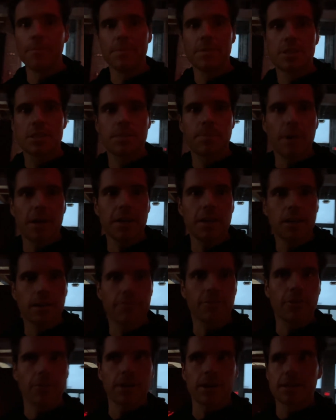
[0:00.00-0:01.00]
Speaking of
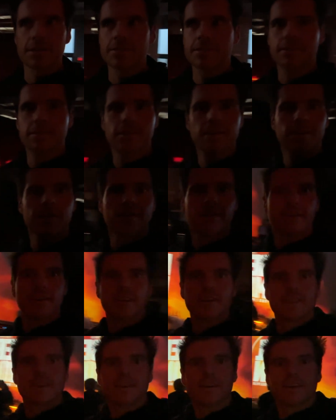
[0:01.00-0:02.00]
Chris,
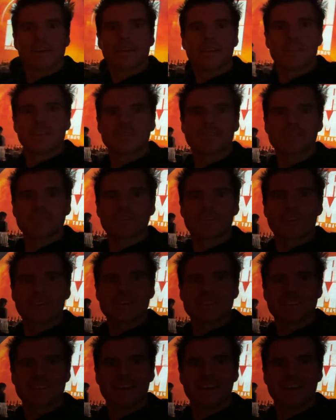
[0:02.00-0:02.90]
this is Chris.